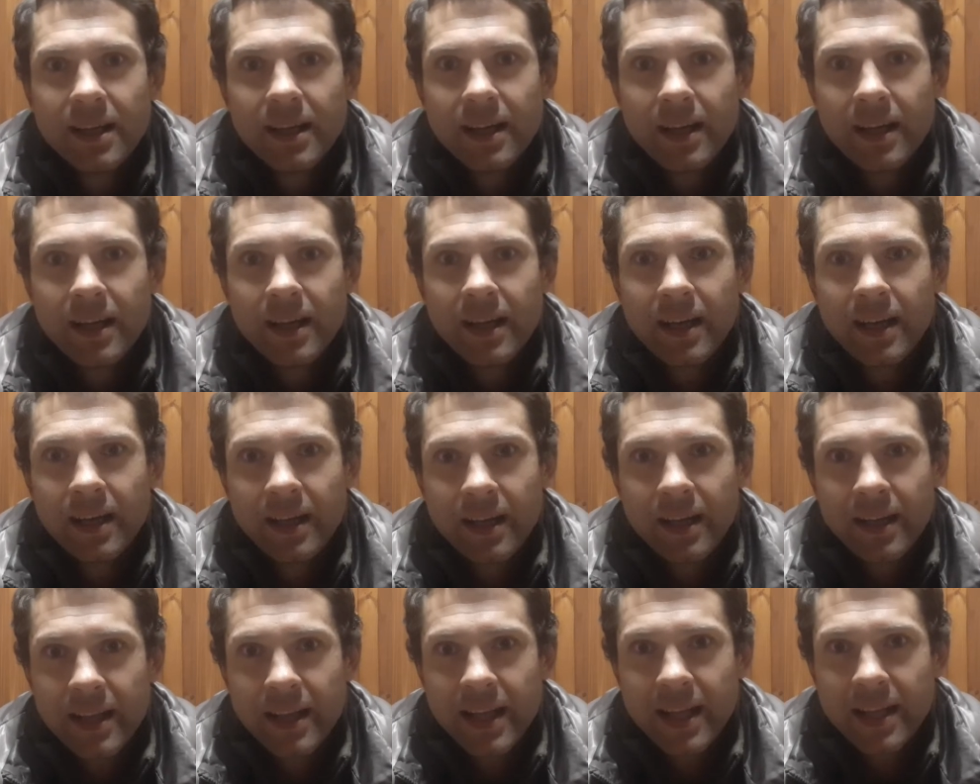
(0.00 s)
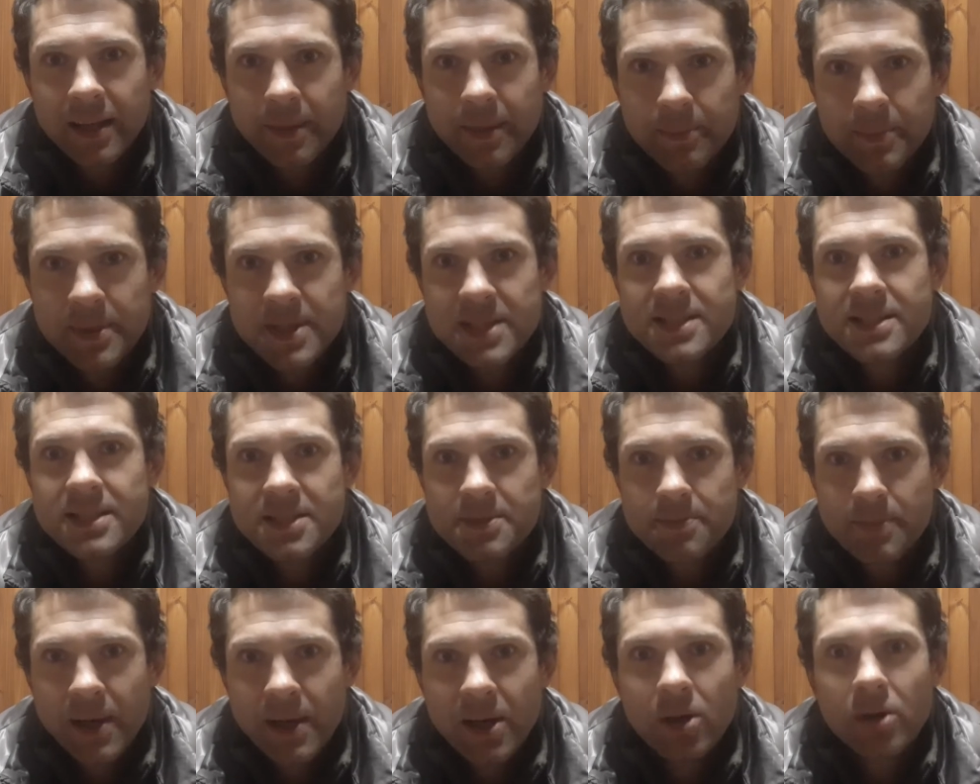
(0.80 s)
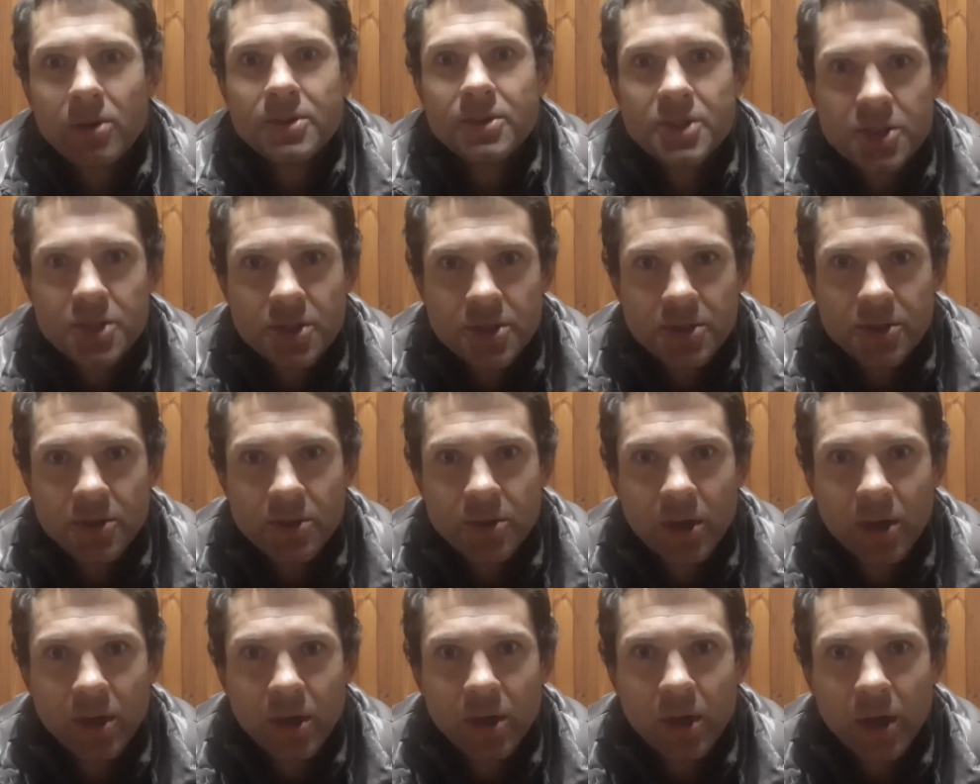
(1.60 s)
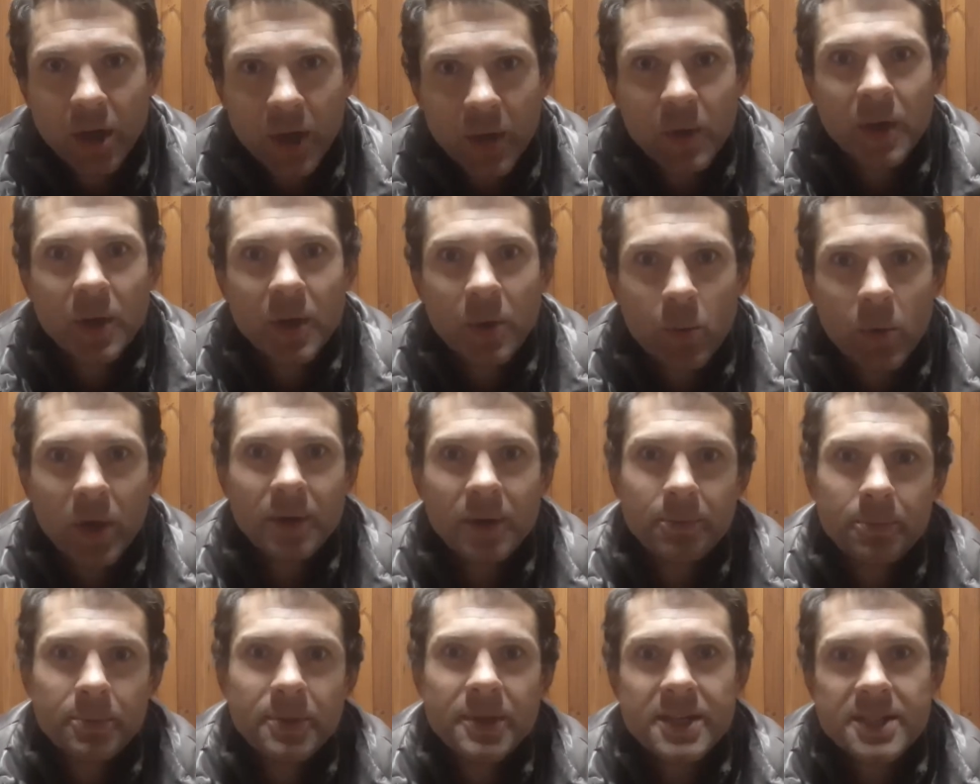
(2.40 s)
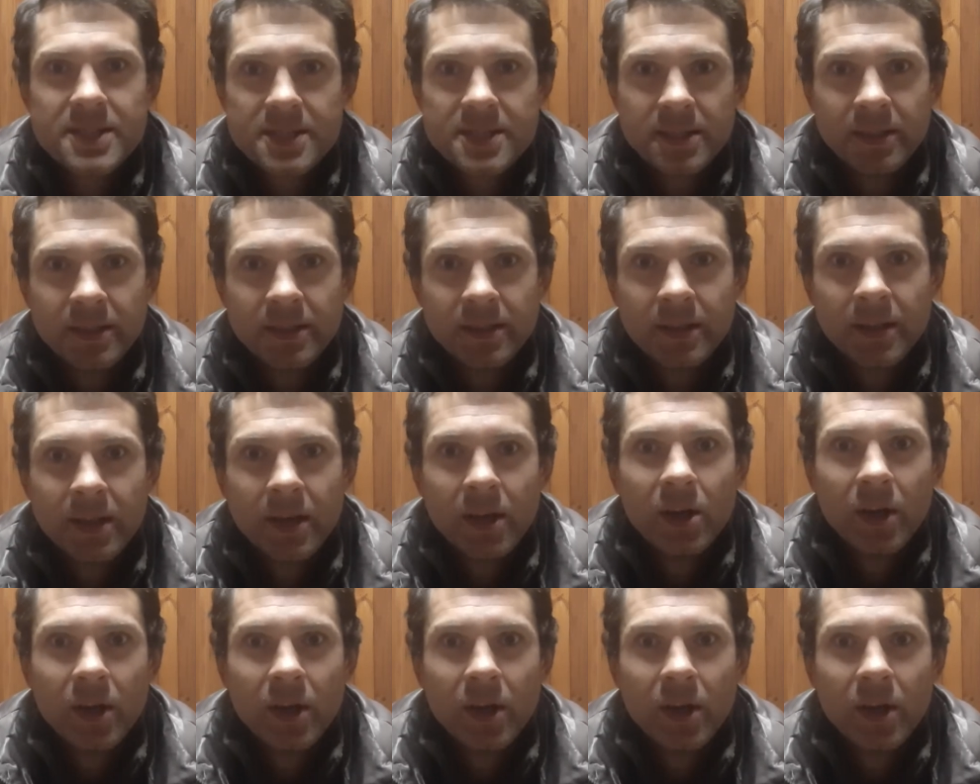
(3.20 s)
that the business belongs to only one person,